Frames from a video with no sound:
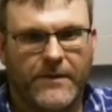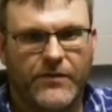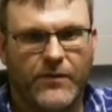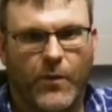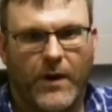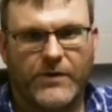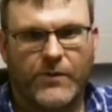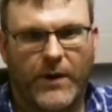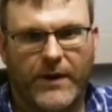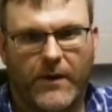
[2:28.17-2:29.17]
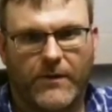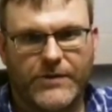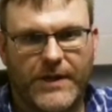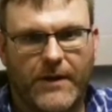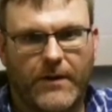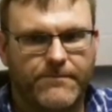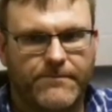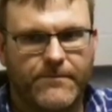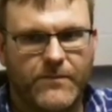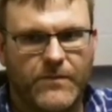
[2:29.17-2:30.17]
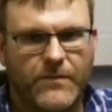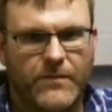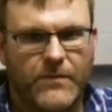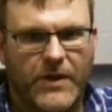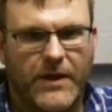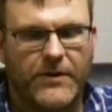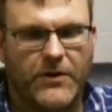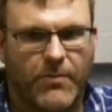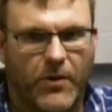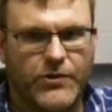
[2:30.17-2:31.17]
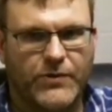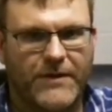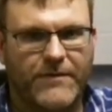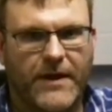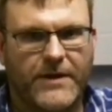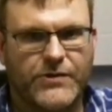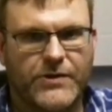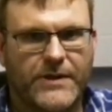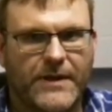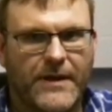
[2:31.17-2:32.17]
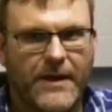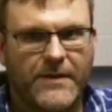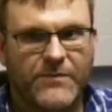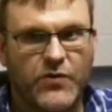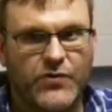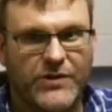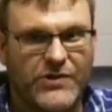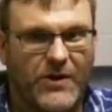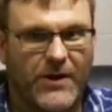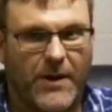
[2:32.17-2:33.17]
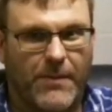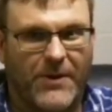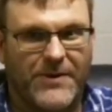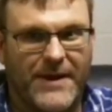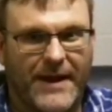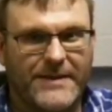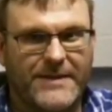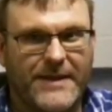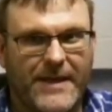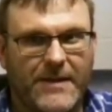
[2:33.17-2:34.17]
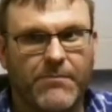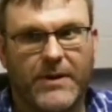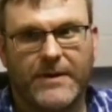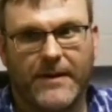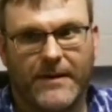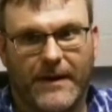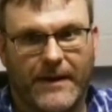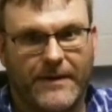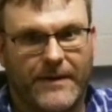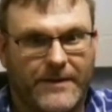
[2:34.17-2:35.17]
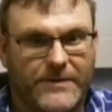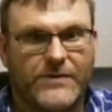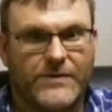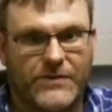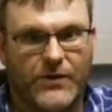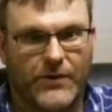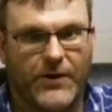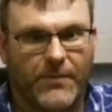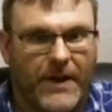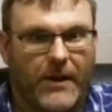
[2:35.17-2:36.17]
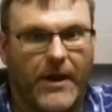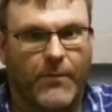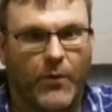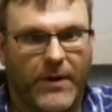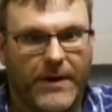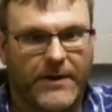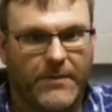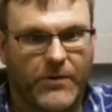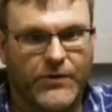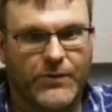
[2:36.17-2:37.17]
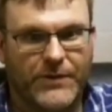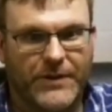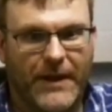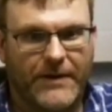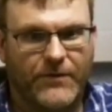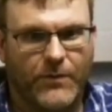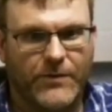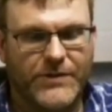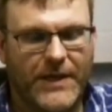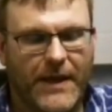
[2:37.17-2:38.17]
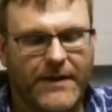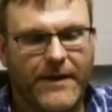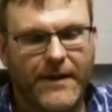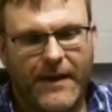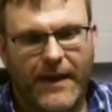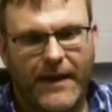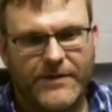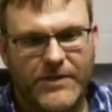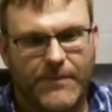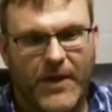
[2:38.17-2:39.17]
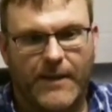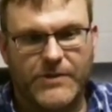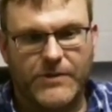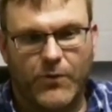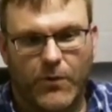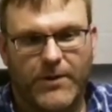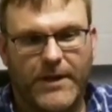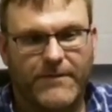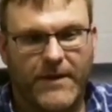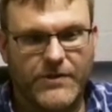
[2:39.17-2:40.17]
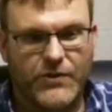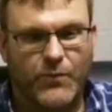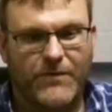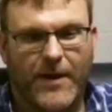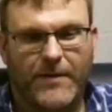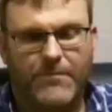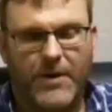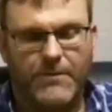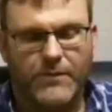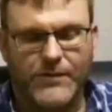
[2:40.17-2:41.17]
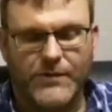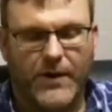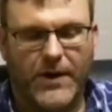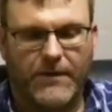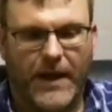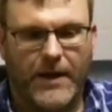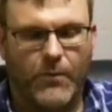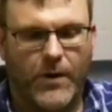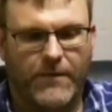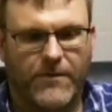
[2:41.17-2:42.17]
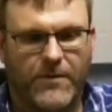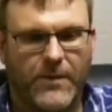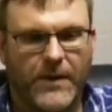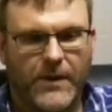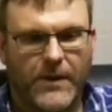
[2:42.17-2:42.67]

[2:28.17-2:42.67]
to $20 an hour. To get into commercial aviation, usually start out about 19, but again, you're going to make a lot more money in commercial and towards the end. And sometimes in corporate aviation, we've had people starting anywhere from